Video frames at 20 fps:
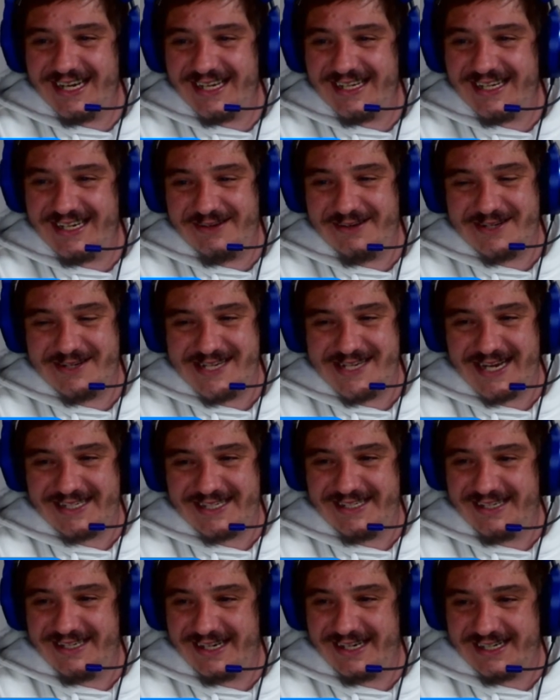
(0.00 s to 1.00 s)
He was
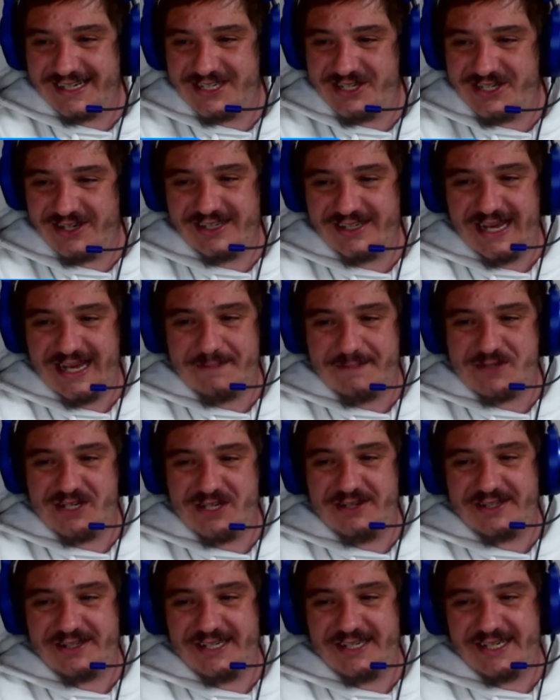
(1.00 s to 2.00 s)
acting like a child.
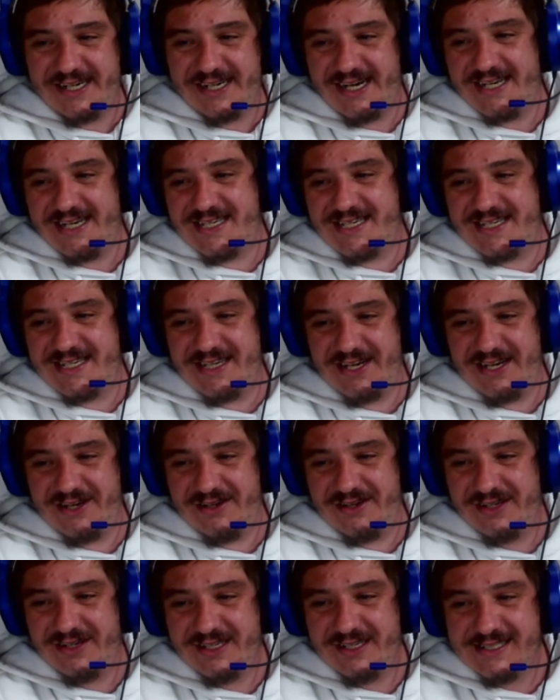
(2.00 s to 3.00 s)
Absolutely, guys.
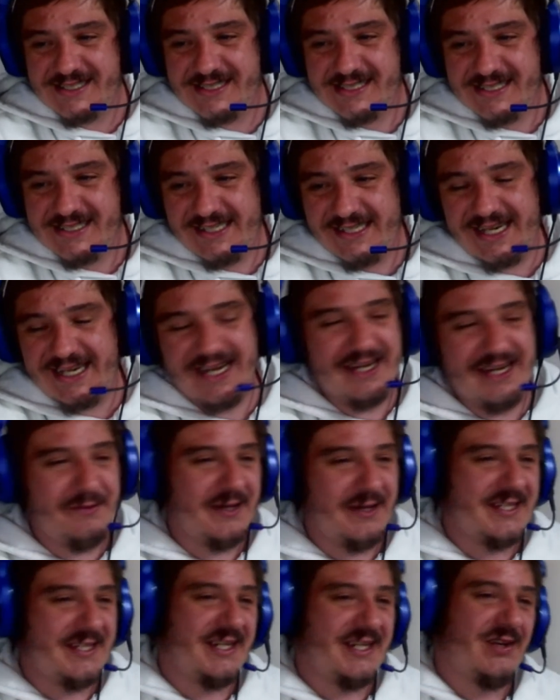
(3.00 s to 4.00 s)
So, yeah, he
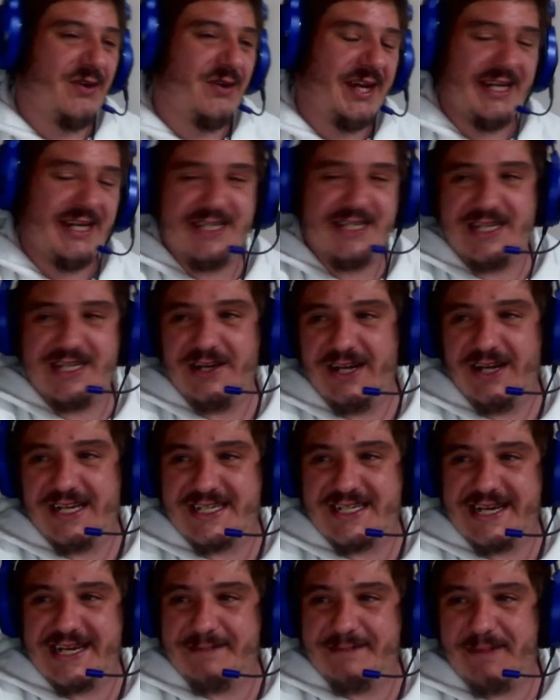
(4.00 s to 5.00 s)
was annoying. So
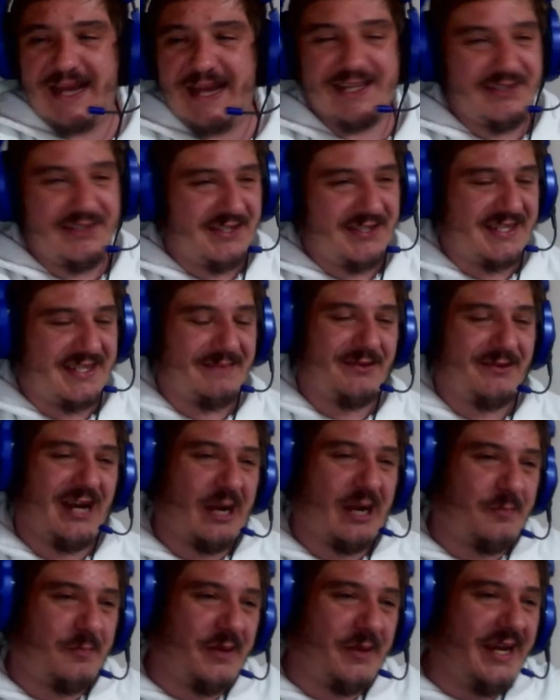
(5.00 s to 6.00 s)
let's get back to some
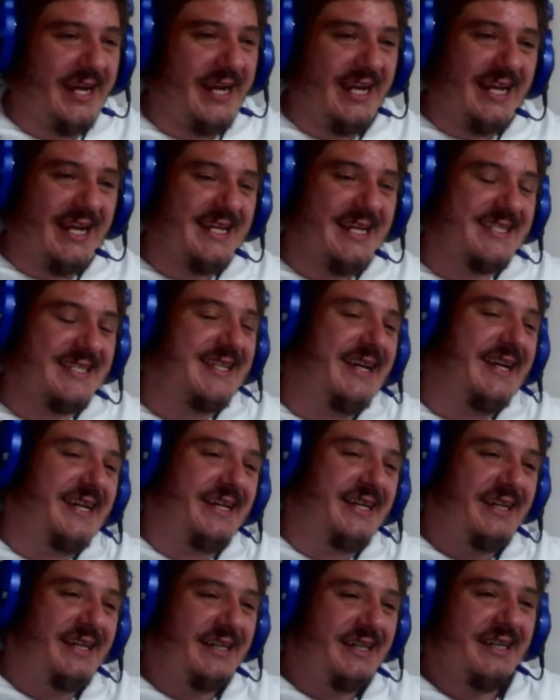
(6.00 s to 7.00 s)
rugby. It is
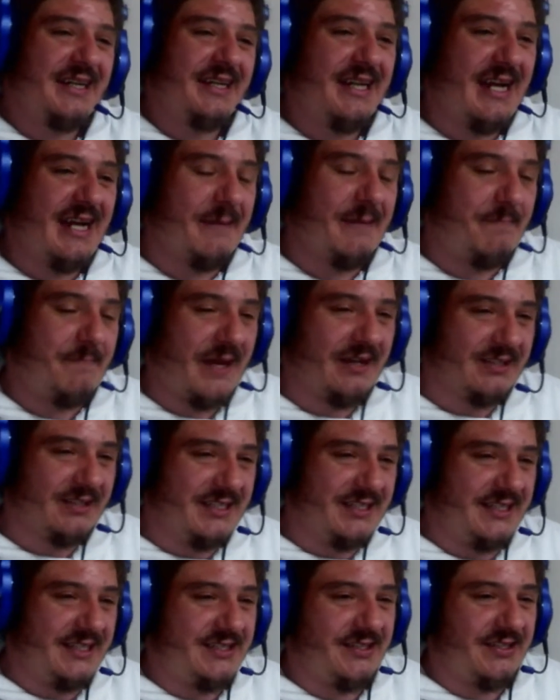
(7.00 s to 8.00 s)
a
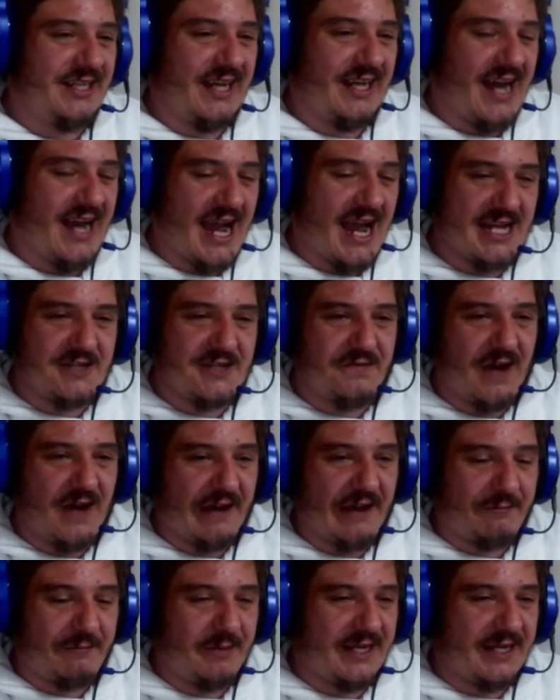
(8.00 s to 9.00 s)
penalty to the Lions,
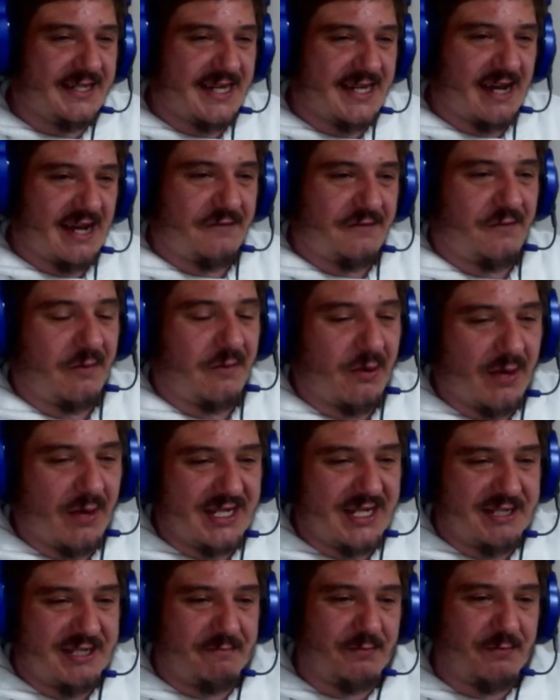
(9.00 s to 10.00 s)
5 meters out from the
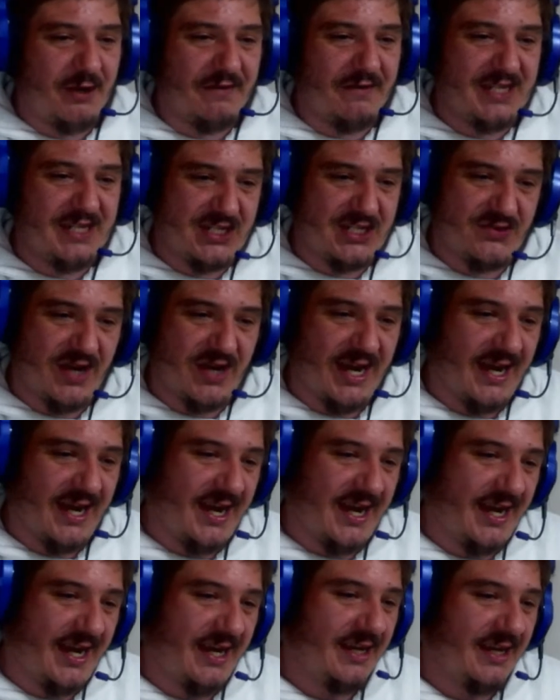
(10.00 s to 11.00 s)
Western Province try
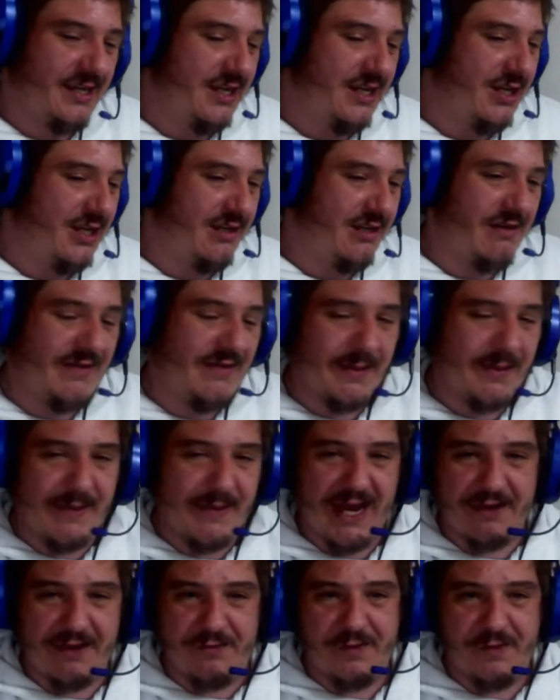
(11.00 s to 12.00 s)
line, with
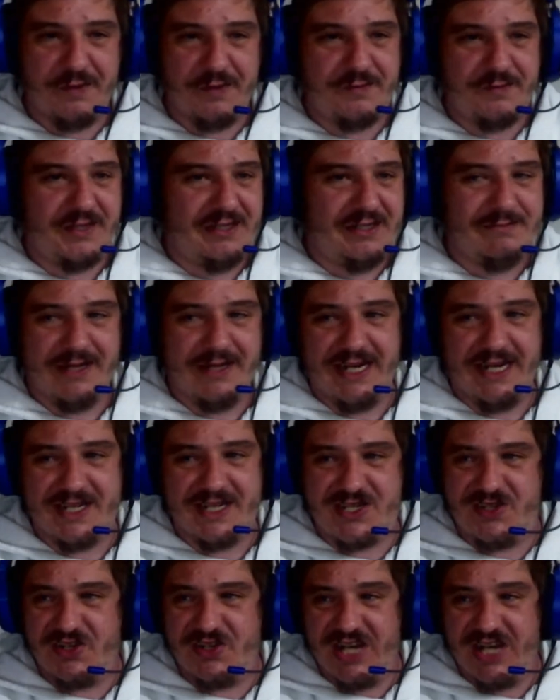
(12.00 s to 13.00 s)
about 15
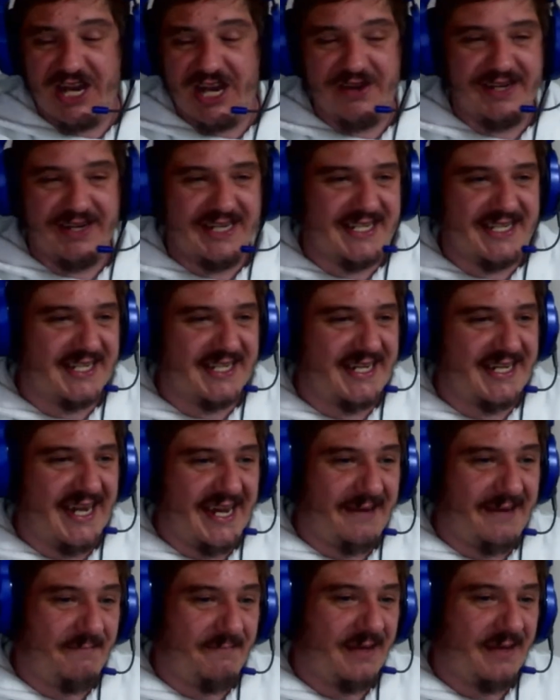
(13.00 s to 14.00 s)
minutes to go in this
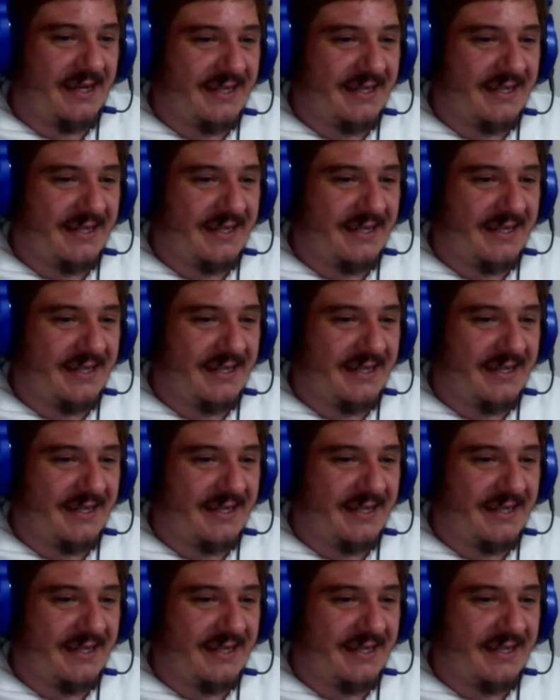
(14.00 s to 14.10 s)
game.